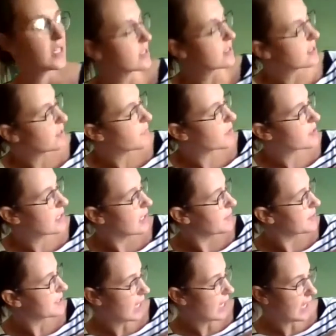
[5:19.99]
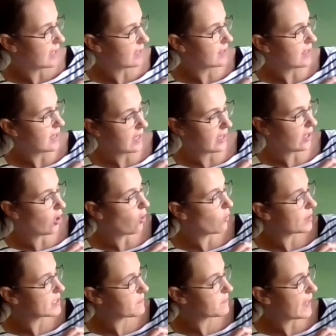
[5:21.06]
Summertime is hot. I always